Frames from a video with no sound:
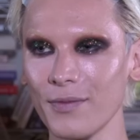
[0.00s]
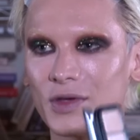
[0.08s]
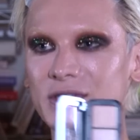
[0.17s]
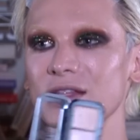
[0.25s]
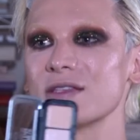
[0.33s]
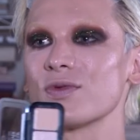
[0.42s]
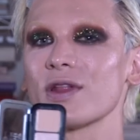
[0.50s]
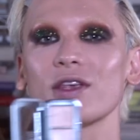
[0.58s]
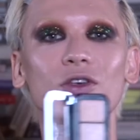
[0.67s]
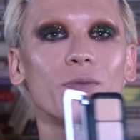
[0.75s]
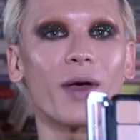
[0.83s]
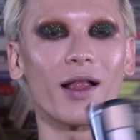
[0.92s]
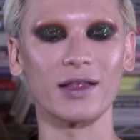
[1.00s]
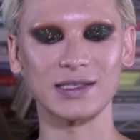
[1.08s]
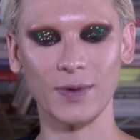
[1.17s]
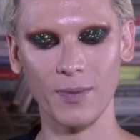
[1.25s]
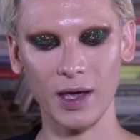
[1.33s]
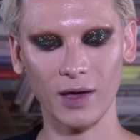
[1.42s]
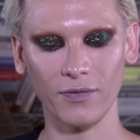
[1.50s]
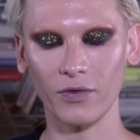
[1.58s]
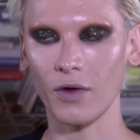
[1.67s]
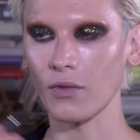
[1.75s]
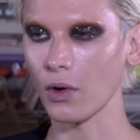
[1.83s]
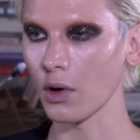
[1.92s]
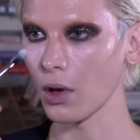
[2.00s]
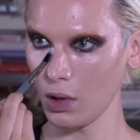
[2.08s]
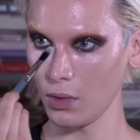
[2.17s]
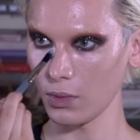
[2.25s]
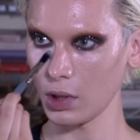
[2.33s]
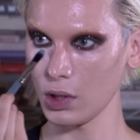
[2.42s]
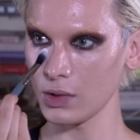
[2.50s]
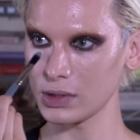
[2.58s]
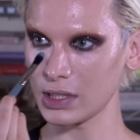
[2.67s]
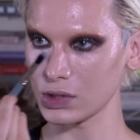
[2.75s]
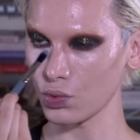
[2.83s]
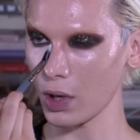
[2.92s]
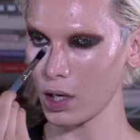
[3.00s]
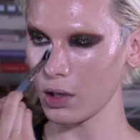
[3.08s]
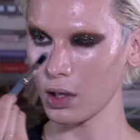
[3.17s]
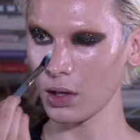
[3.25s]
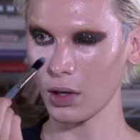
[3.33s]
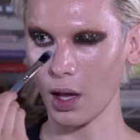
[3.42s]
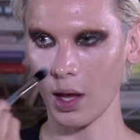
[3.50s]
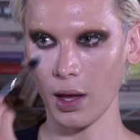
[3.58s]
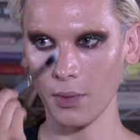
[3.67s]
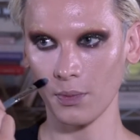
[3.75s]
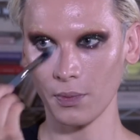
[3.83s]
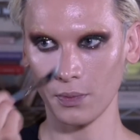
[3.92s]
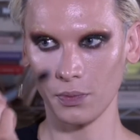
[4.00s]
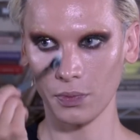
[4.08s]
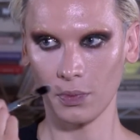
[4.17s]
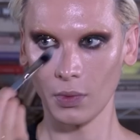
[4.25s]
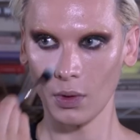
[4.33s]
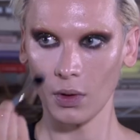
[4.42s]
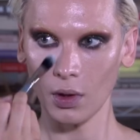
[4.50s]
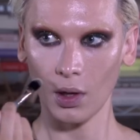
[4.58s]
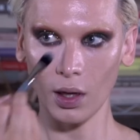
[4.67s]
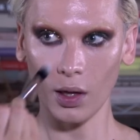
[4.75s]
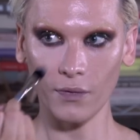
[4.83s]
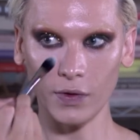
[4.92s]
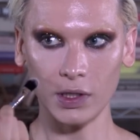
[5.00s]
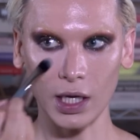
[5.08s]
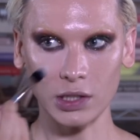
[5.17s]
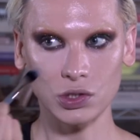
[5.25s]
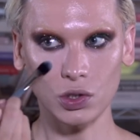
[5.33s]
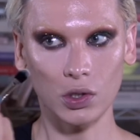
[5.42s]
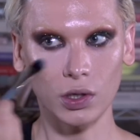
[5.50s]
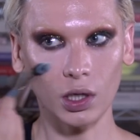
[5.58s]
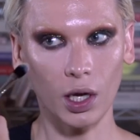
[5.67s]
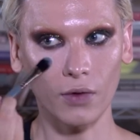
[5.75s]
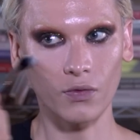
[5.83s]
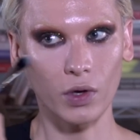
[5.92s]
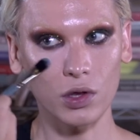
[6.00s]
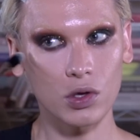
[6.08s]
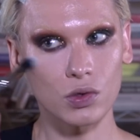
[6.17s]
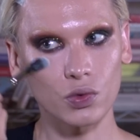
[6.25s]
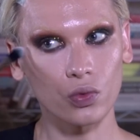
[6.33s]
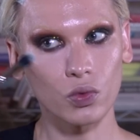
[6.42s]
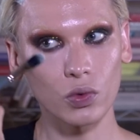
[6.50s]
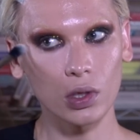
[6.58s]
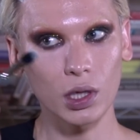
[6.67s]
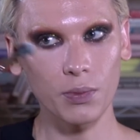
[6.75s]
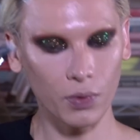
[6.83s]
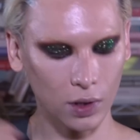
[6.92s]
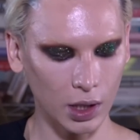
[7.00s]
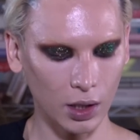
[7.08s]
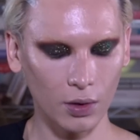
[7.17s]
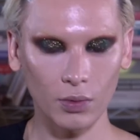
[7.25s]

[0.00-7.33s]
Using these really cute palettes by Makeup Forever. I'm gonna use this right underneath the eye. I love the texture and the coverage. It's really pretty.